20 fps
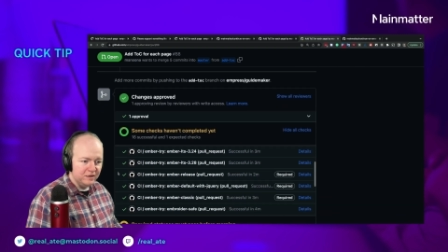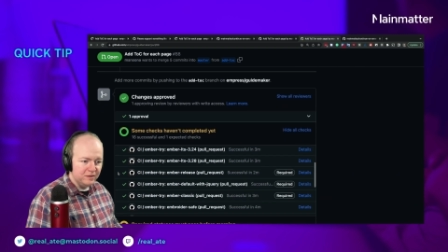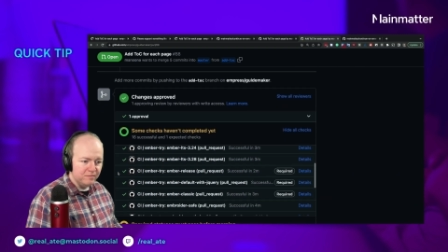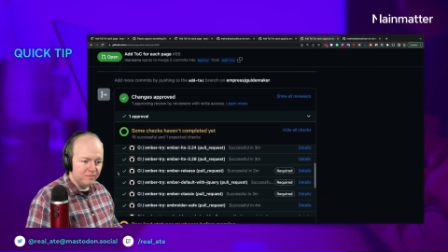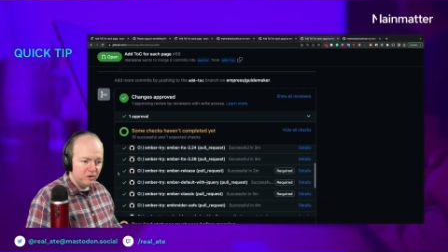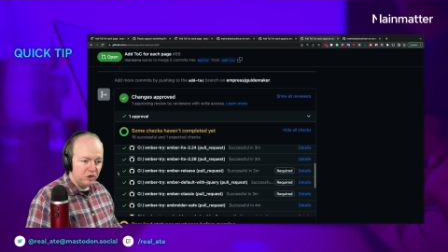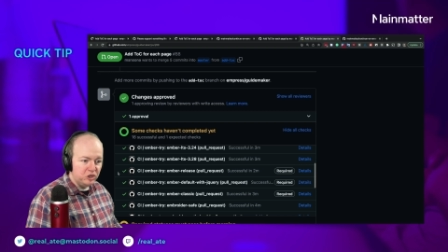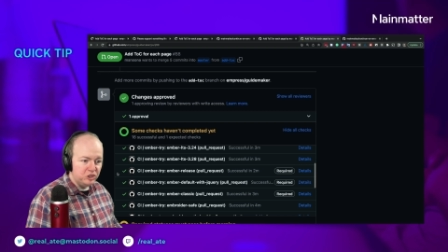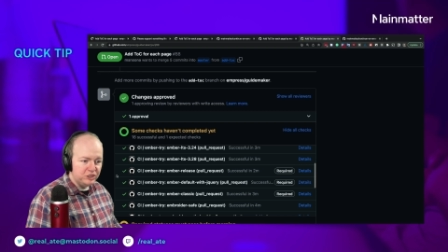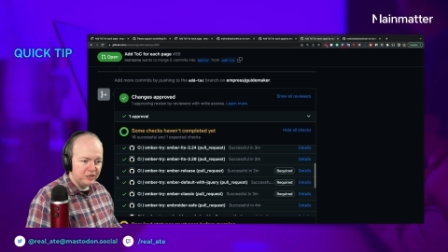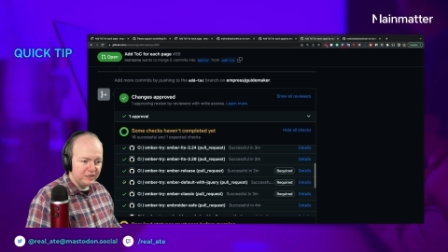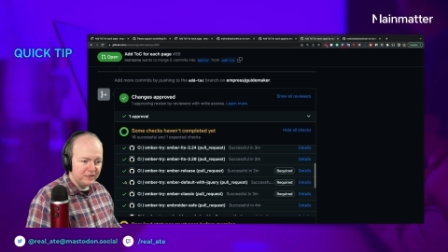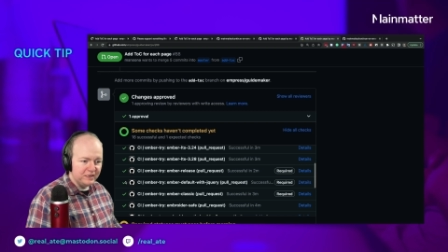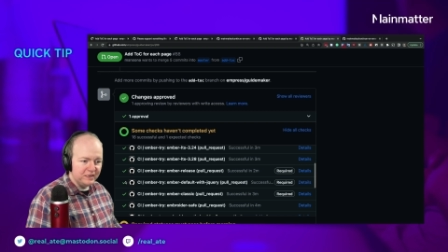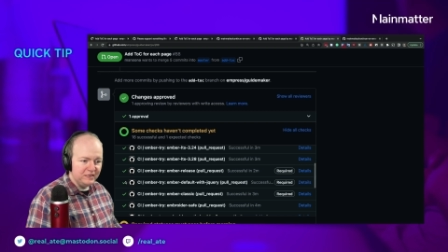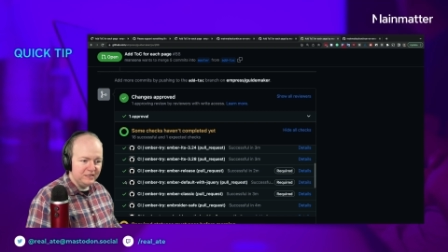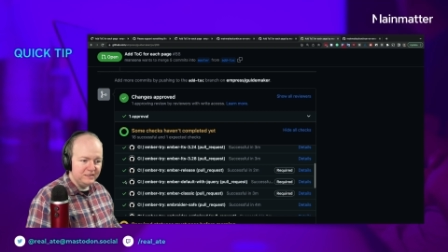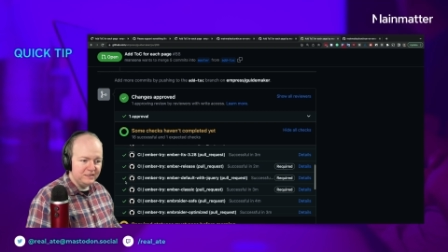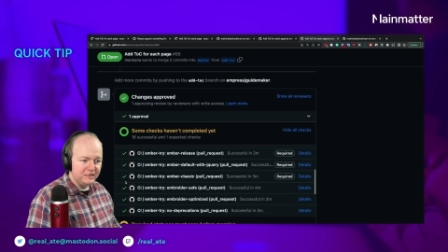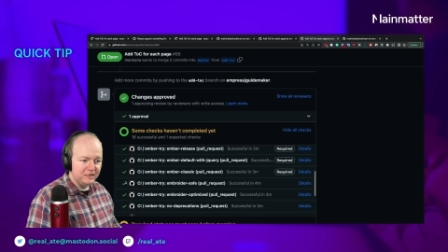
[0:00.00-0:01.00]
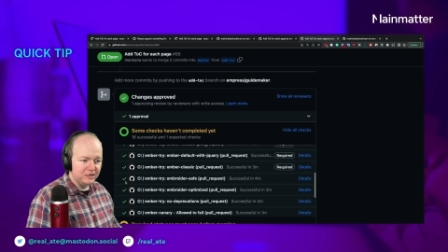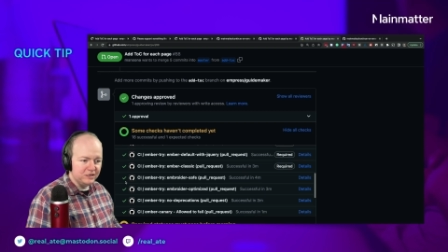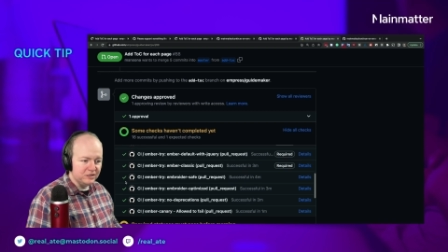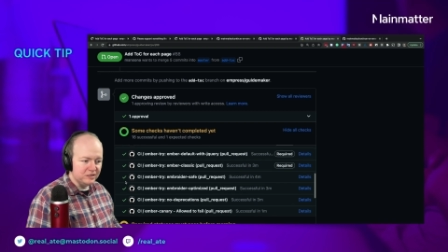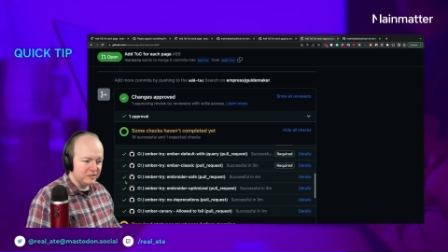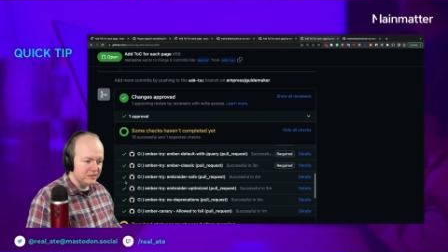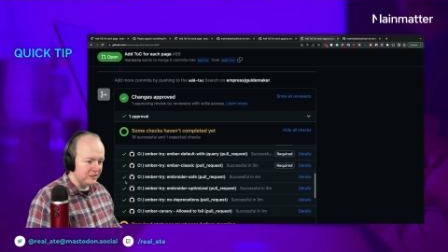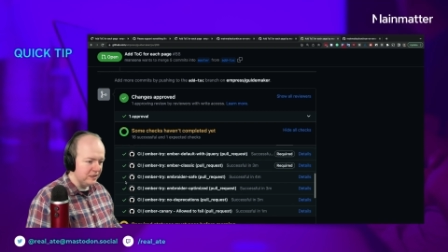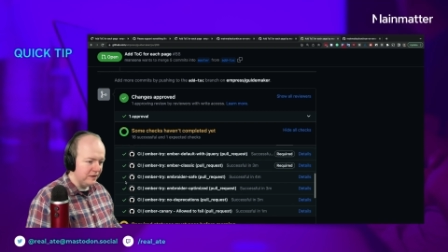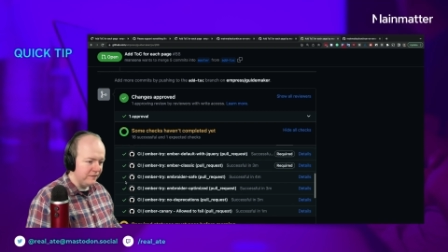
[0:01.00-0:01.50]
merging this
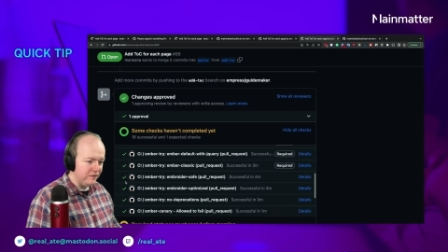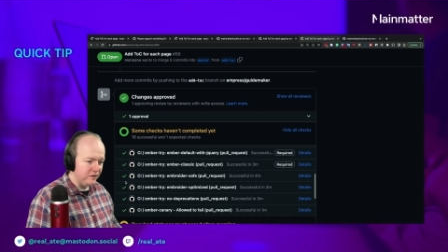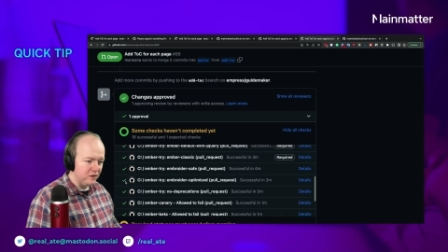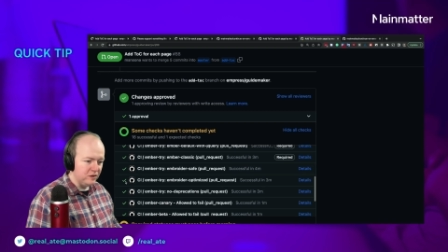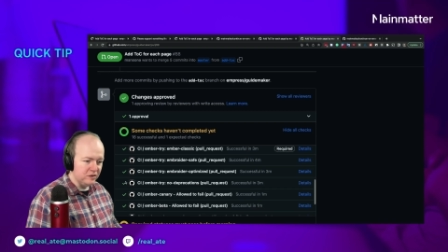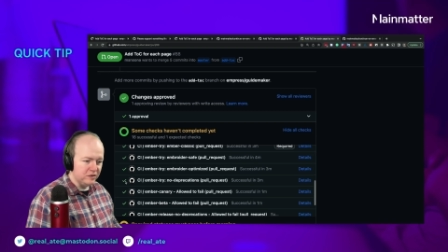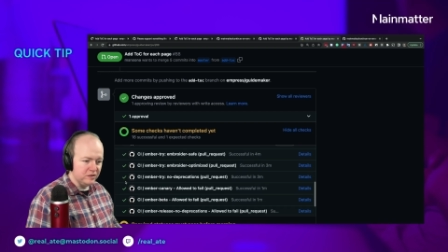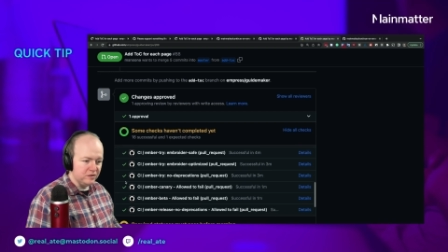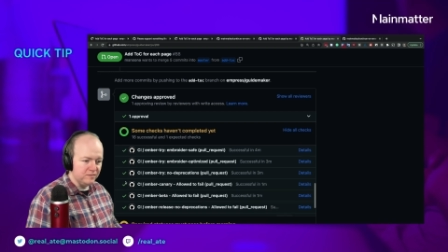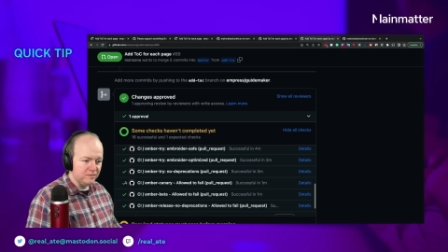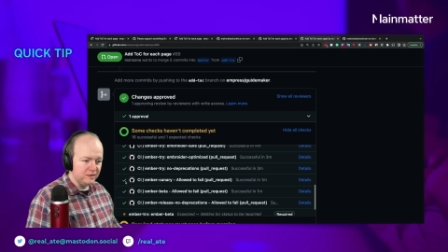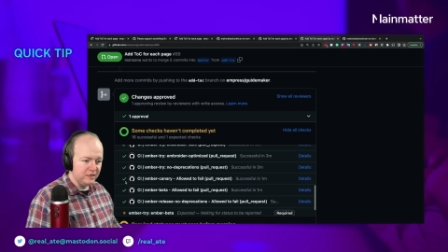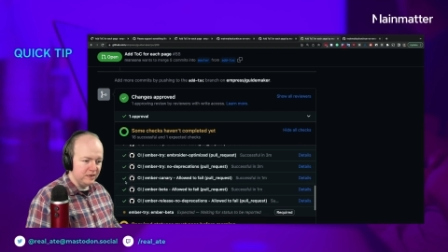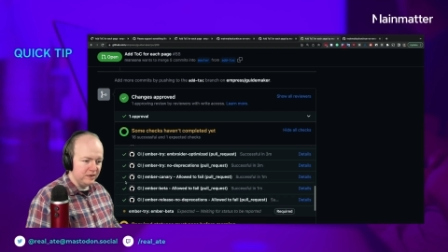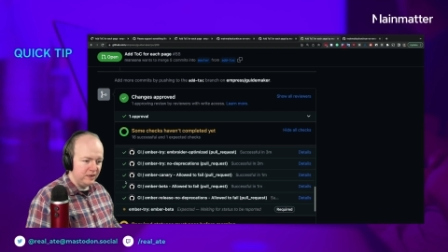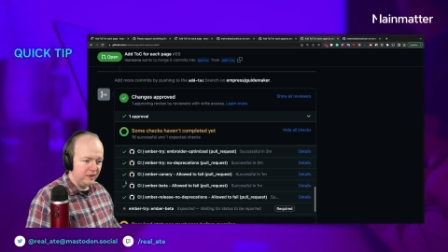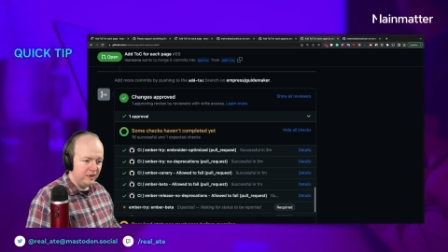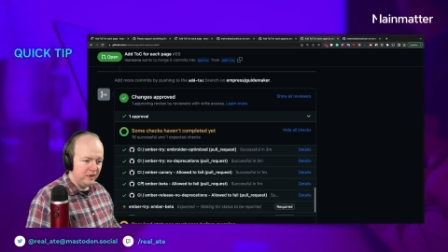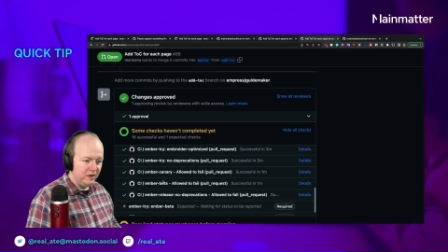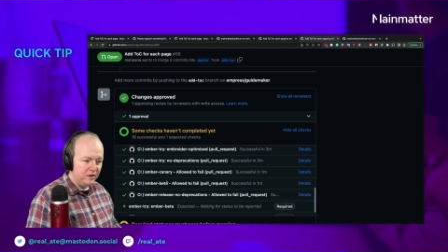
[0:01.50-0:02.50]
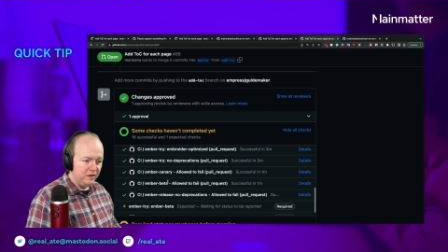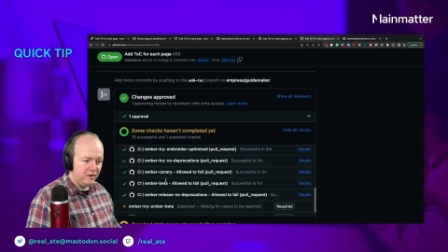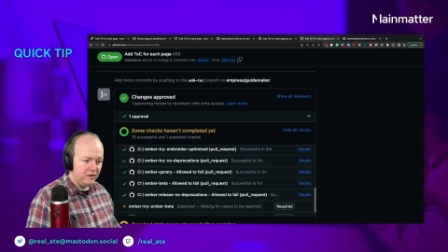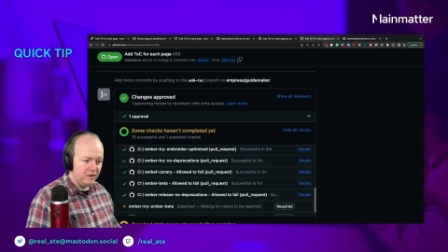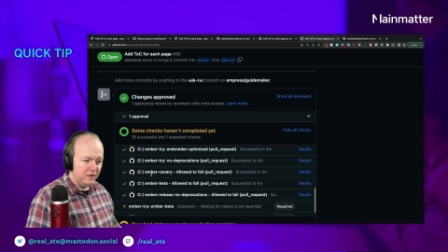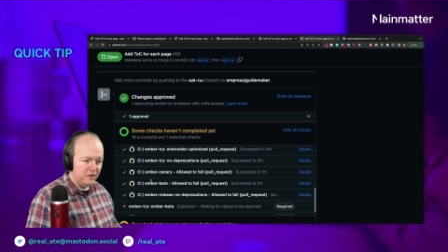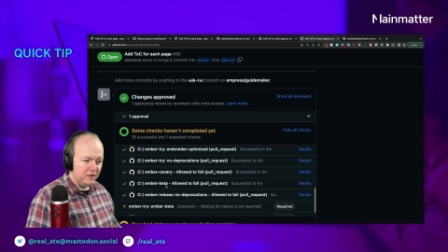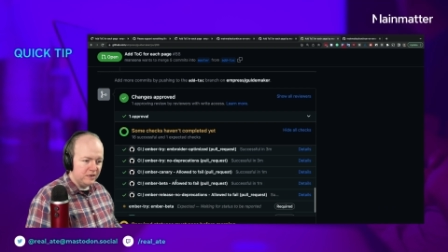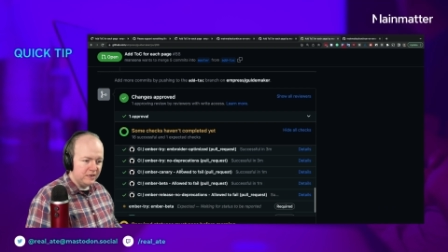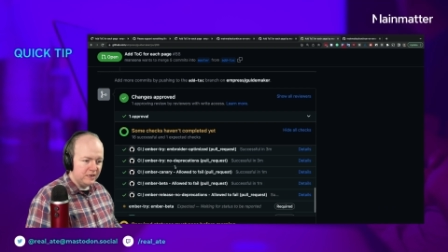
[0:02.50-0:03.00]
because if you look at them down here,
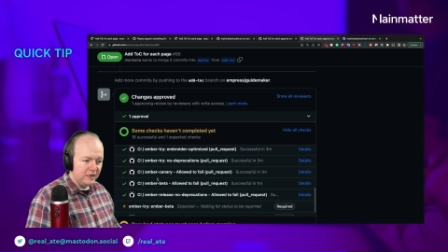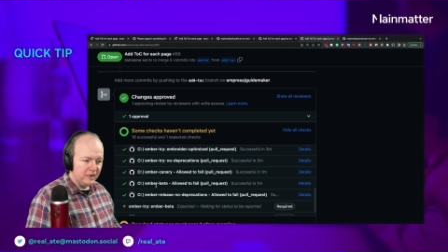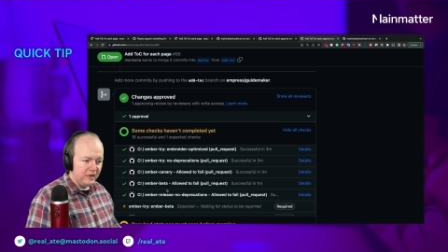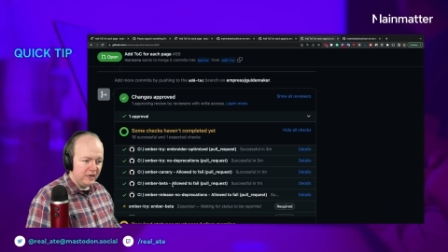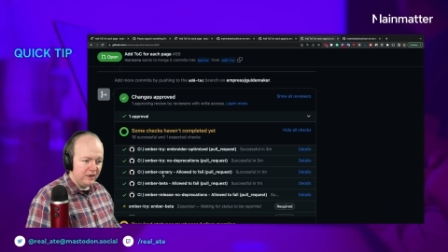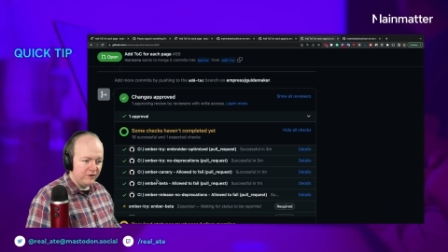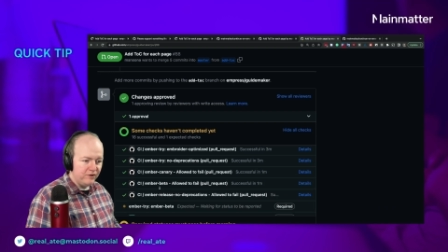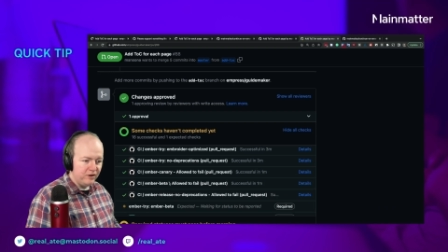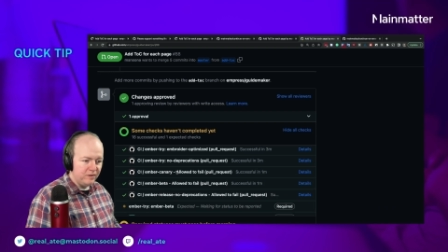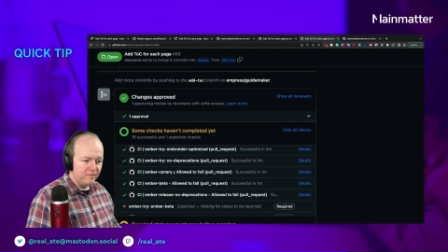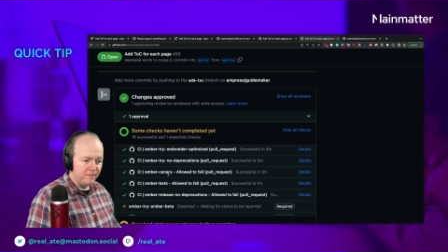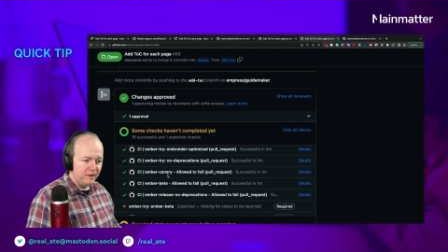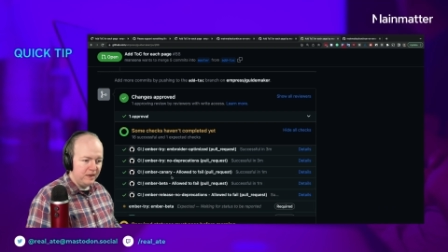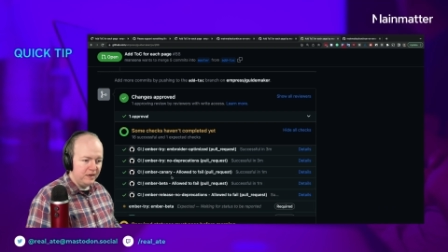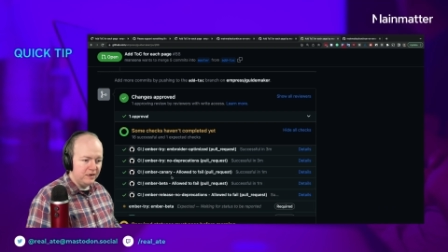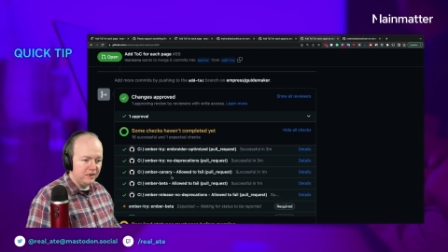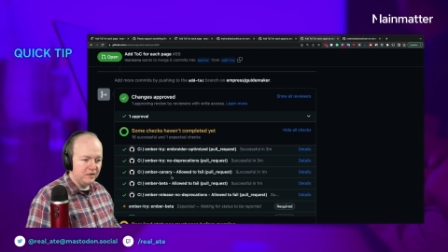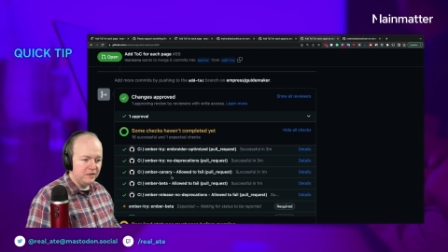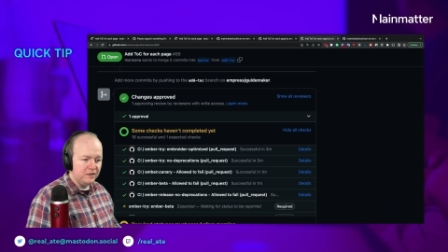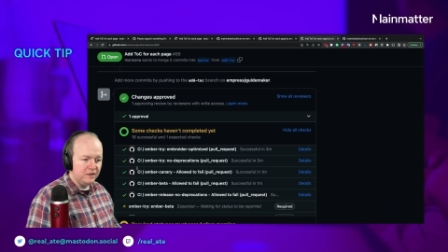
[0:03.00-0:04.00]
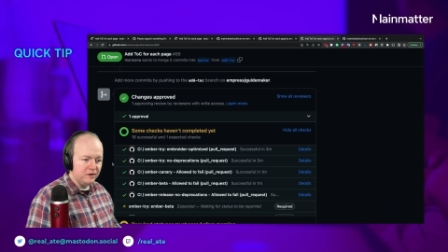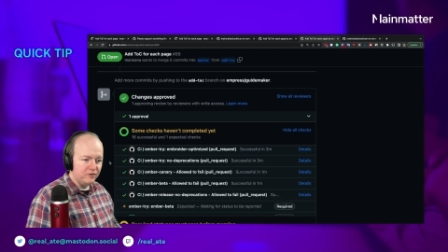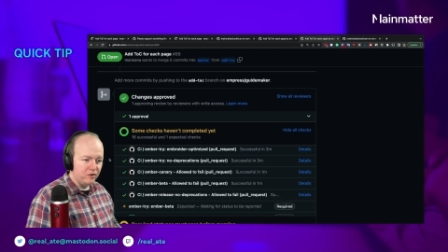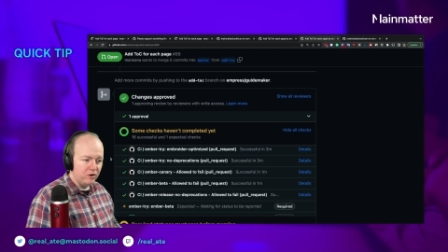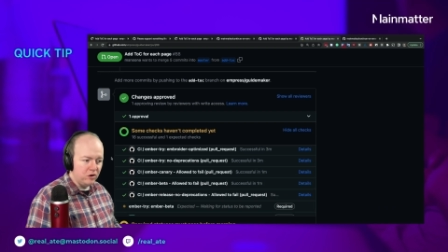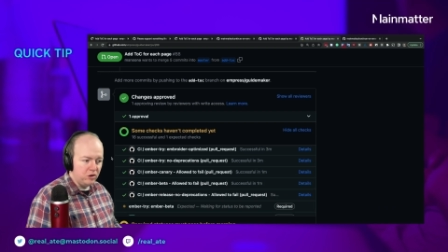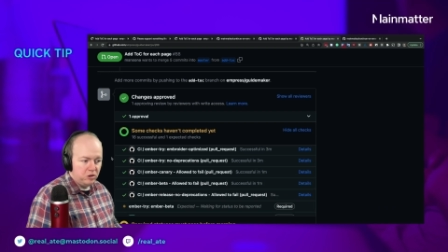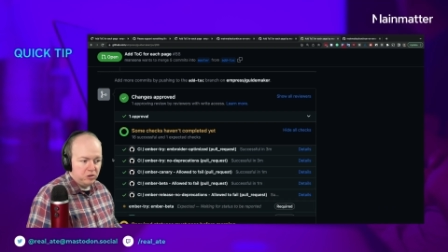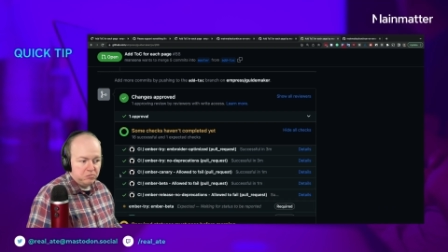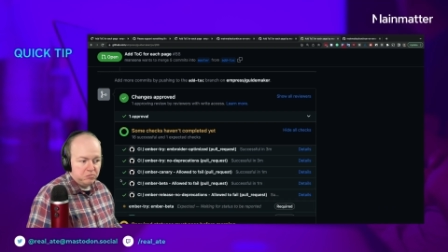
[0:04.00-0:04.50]
Canary and Beta, they're
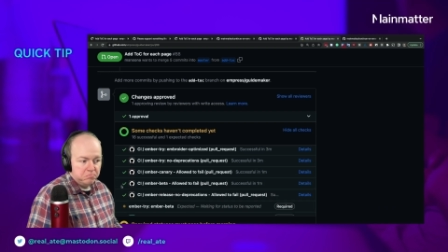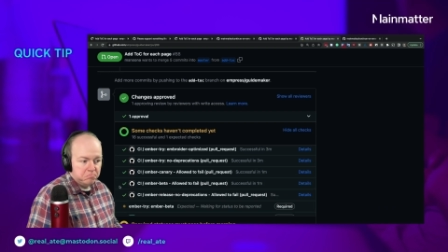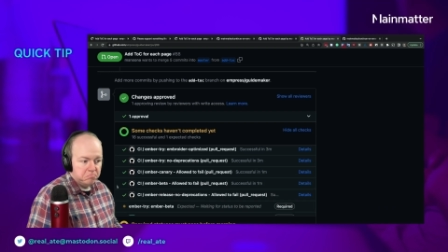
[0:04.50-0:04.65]
all,